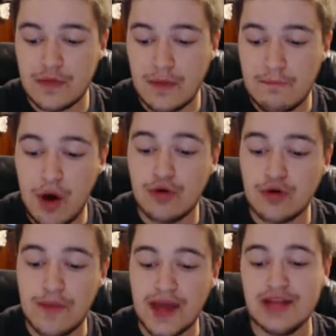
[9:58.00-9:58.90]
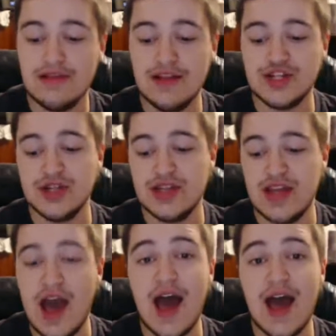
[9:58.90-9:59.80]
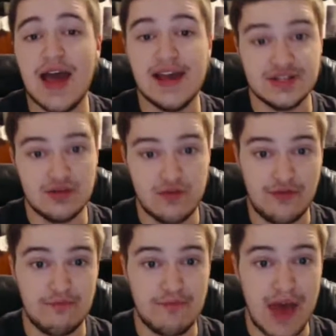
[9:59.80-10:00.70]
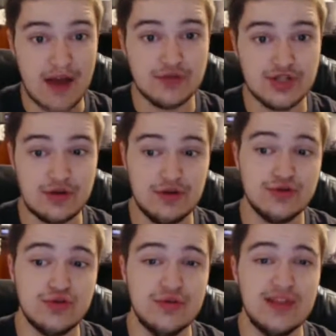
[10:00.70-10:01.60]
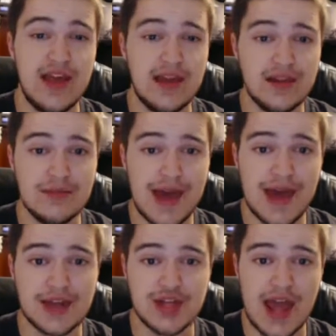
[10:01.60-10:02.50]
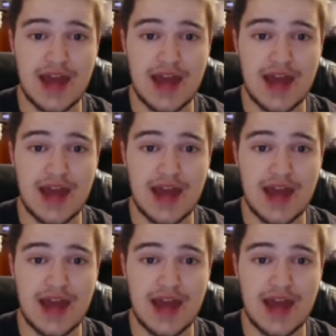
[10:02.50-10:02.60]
poked Becky Lynch in the eye as the ref's back was turned toward the end of the match, and